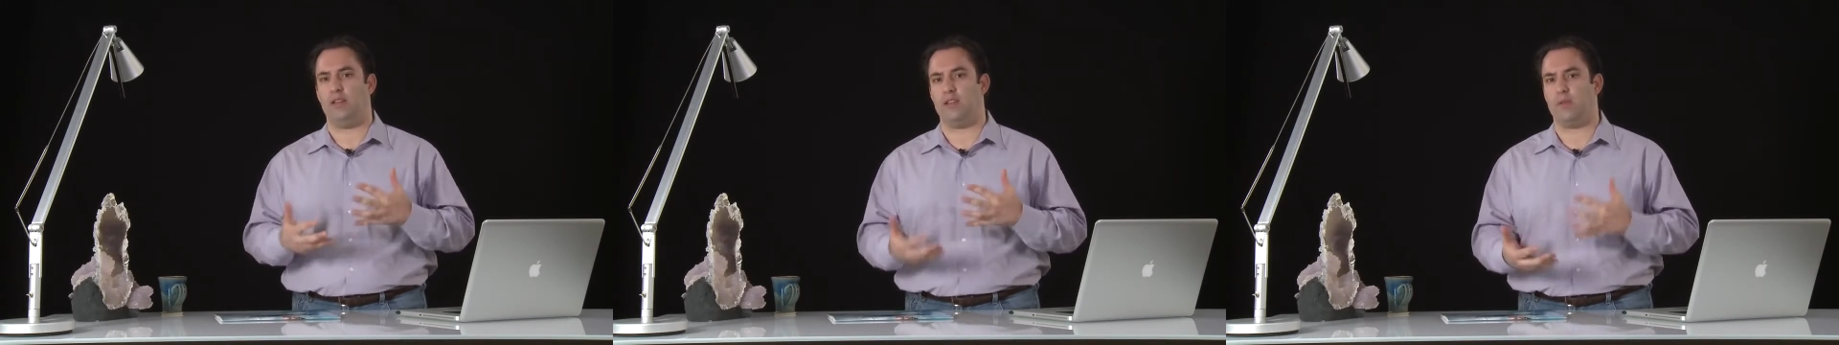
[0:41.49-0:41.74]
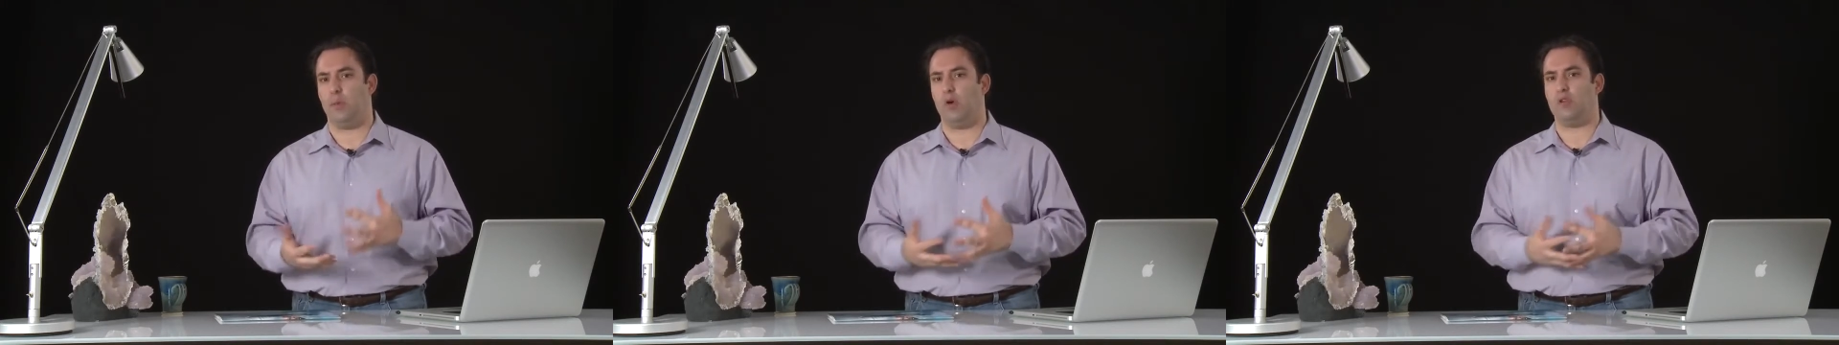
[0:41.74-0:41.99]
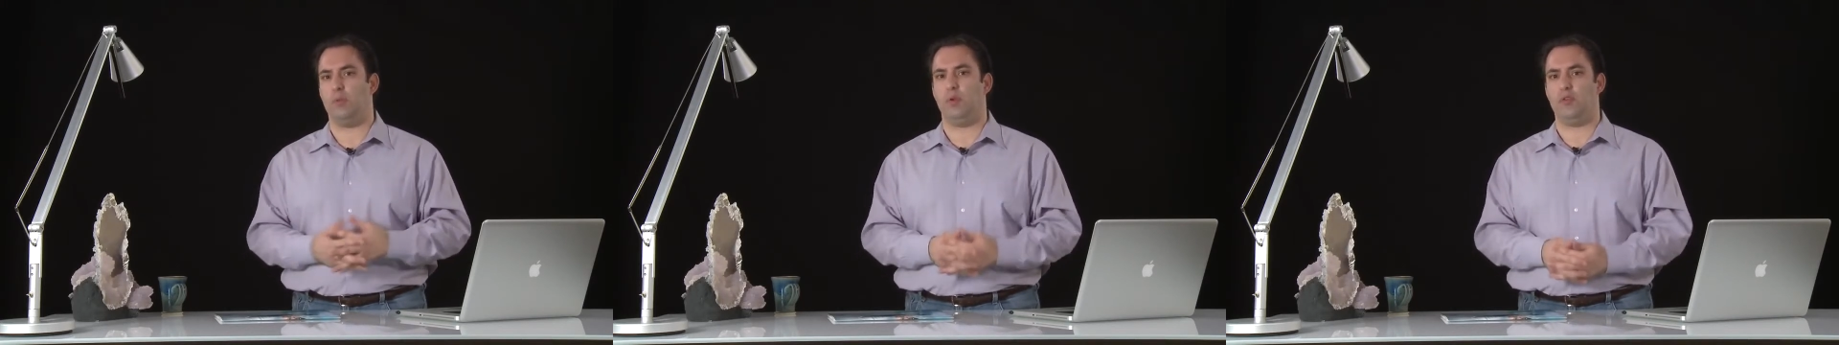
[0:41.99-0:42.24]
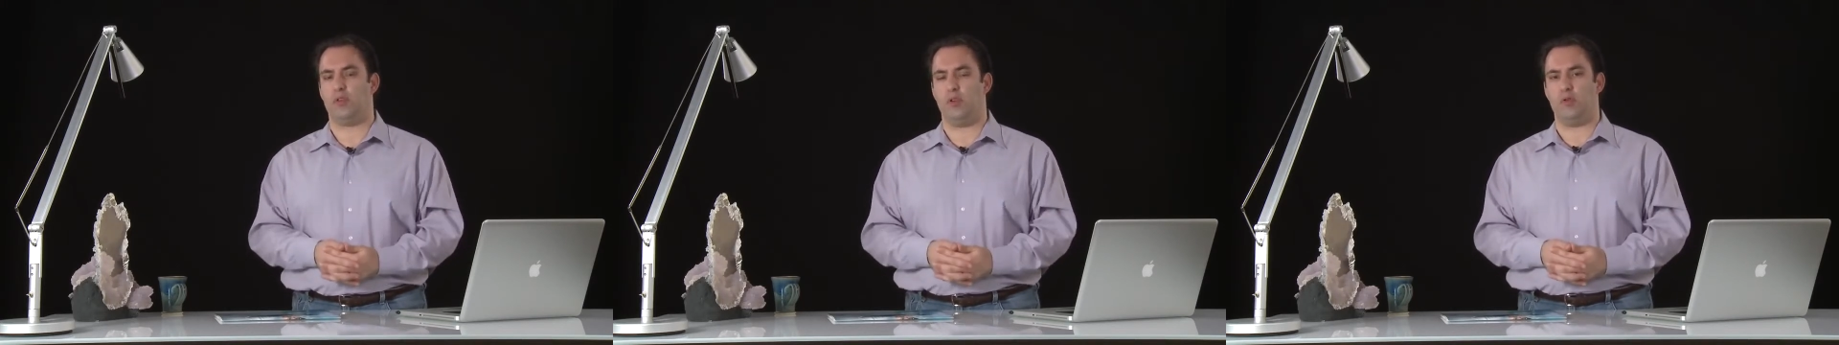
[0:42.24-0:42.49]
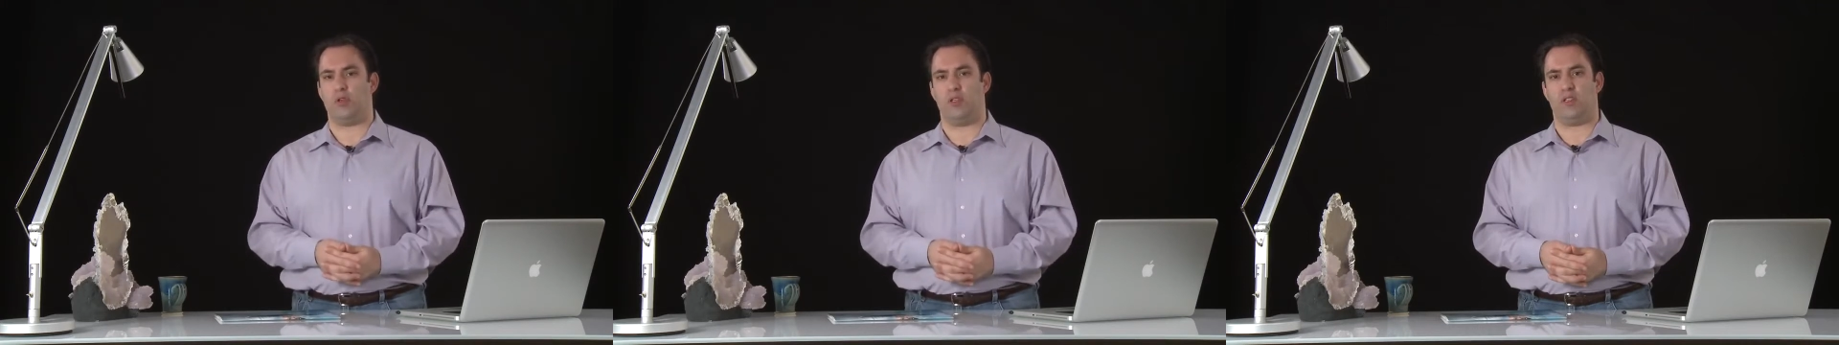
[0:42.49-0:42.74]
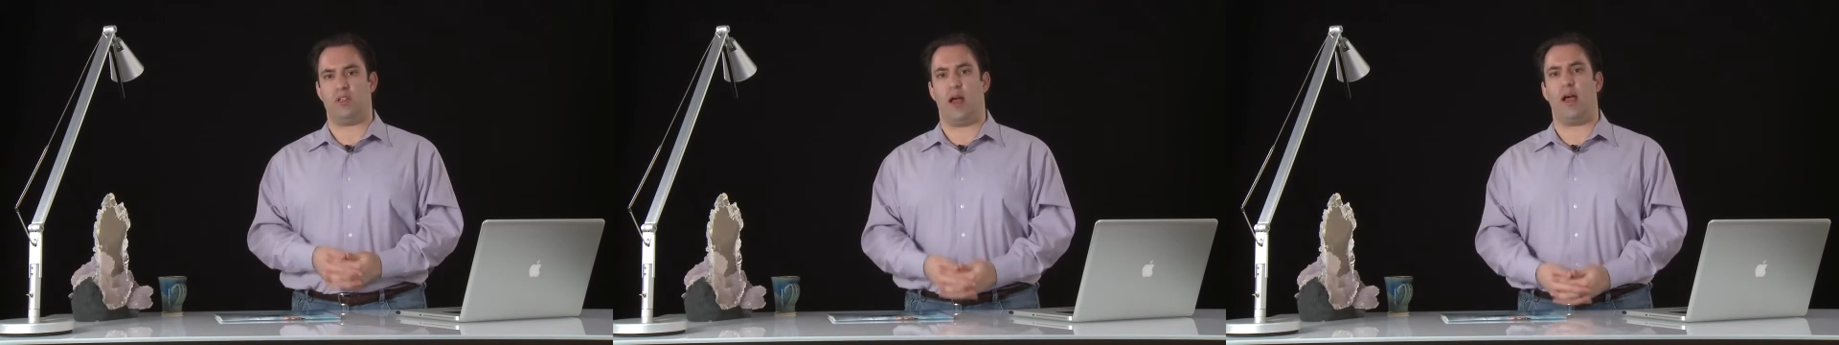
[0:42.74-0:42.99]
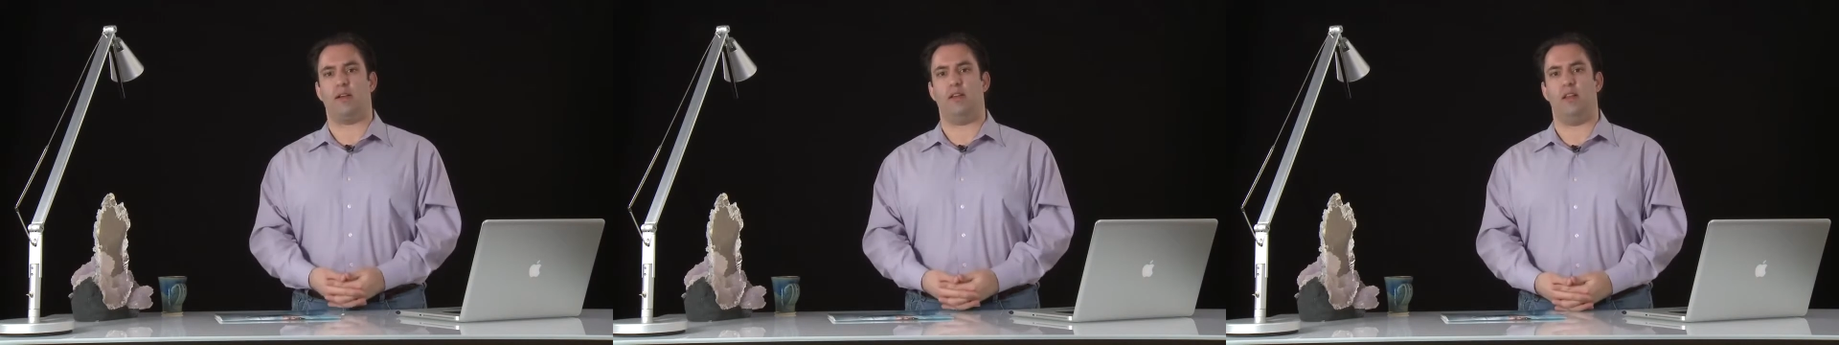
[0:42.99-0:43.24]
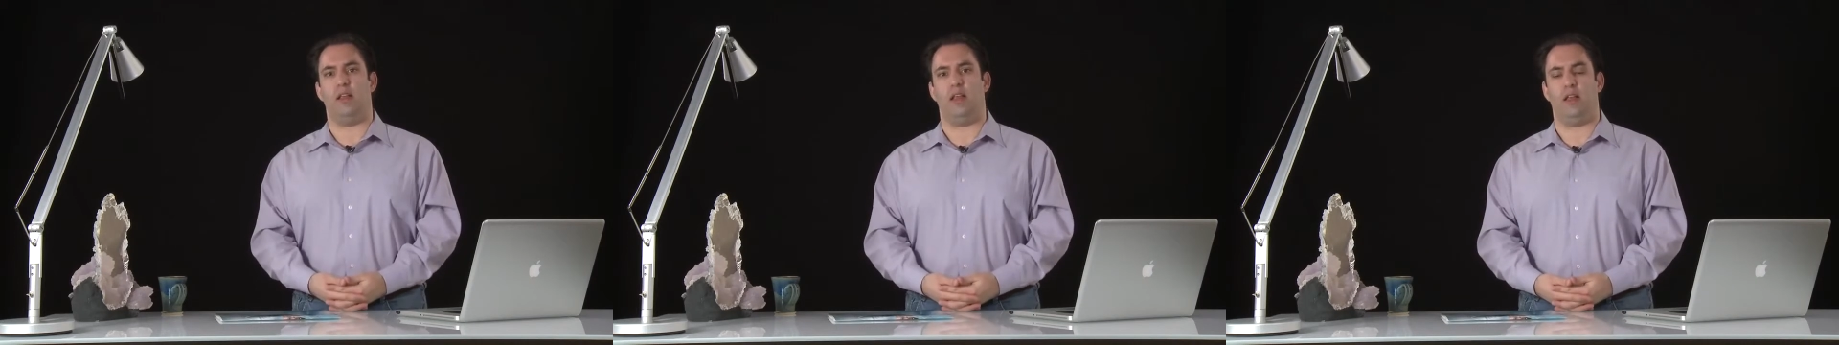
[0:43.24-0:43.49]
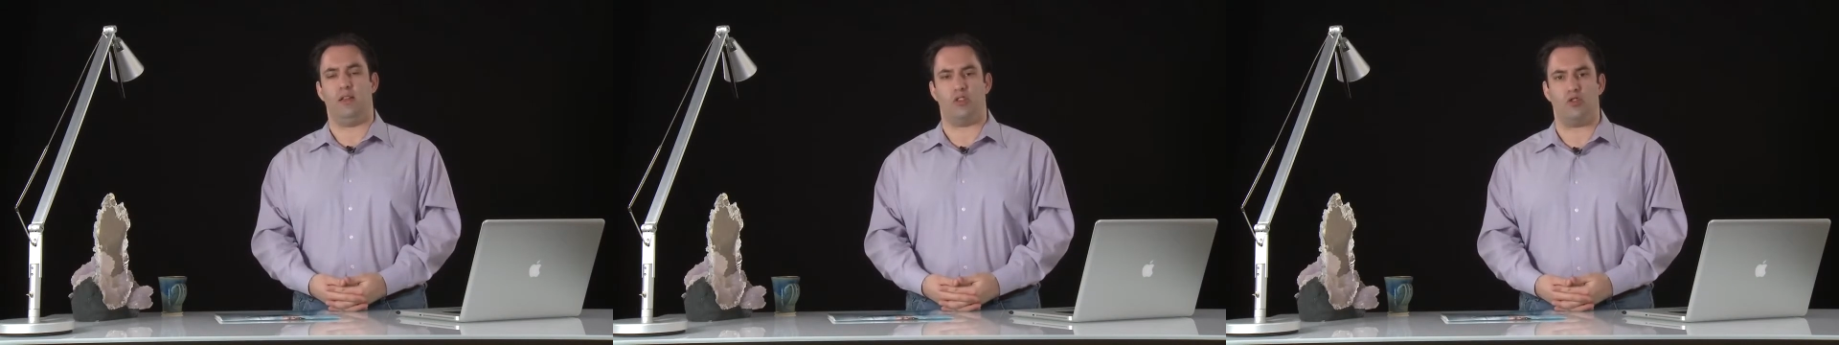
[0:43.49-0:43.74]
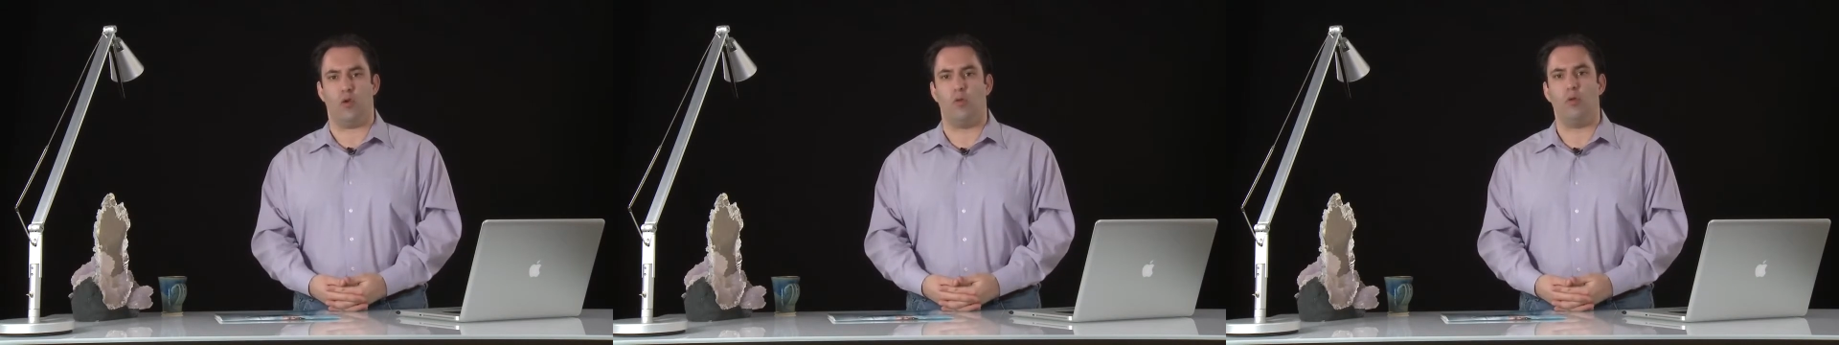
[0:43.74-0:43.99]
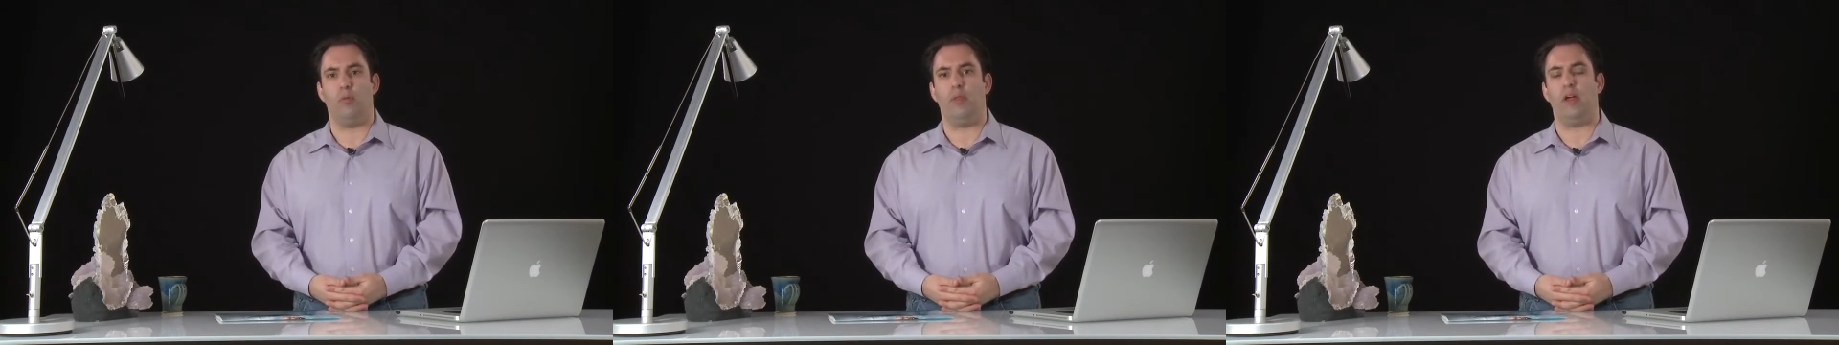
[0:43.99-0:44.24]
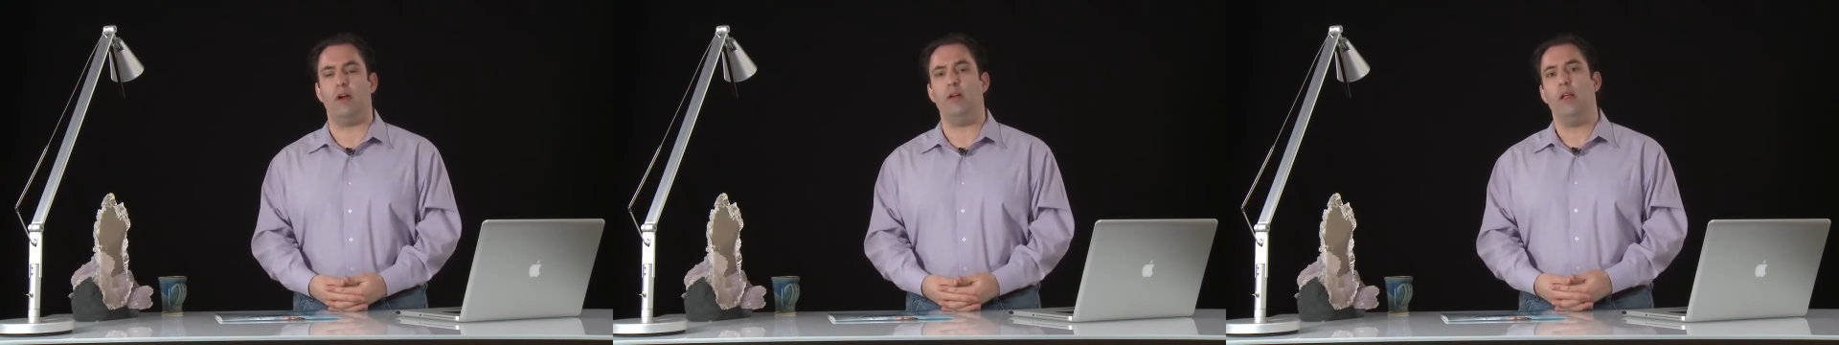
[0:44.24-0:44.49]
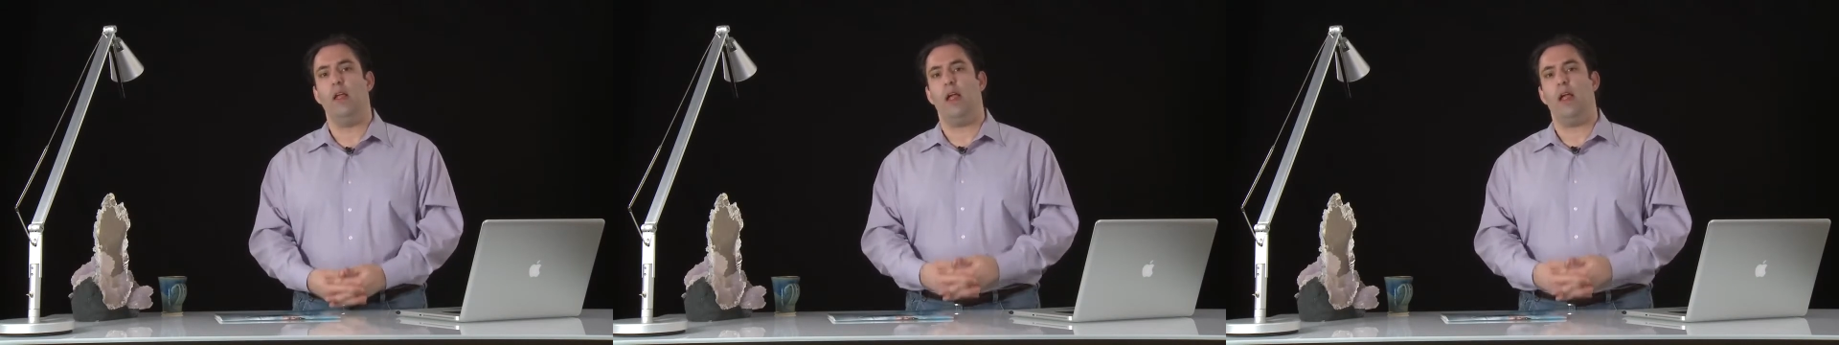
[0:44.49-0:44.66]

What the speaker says: disposables are usually stocked in the storeroom there.